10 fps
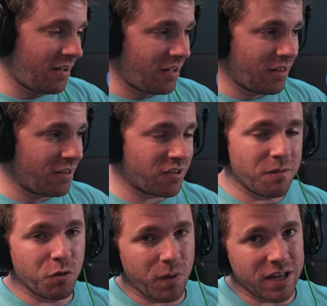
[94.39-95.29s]
A
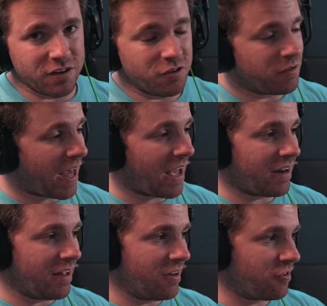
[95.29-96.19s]
simple way to do
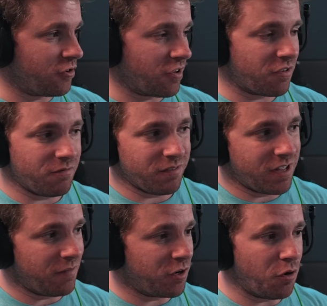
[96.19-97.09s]
that is just
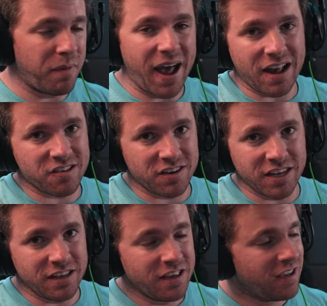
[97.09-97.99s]
give an
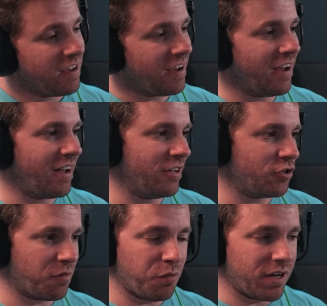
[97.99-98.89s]
opacity,
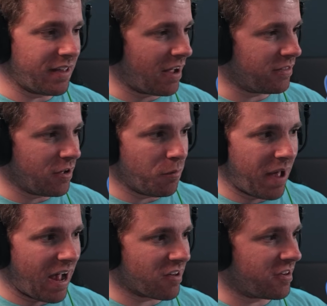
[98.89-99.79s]
just bring down the
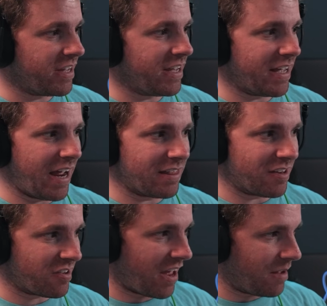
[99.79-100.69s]
opacity, and at
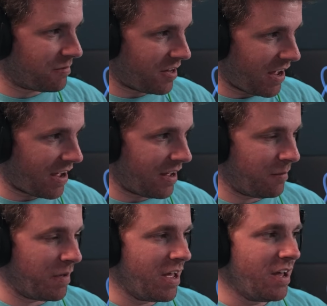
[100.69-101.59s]
the same
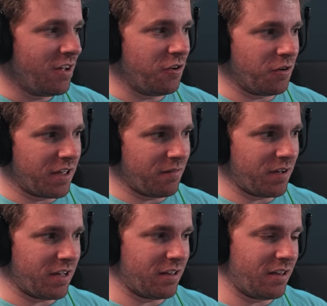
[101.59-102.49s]
time, you're
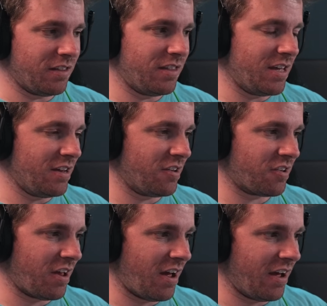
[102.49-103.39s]
giving
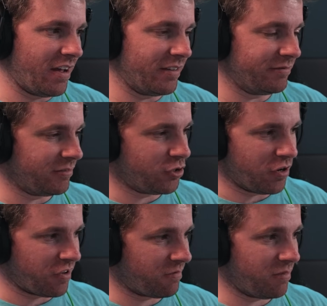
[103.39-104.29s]
these
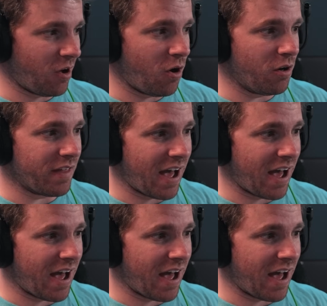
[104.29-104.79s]
just all the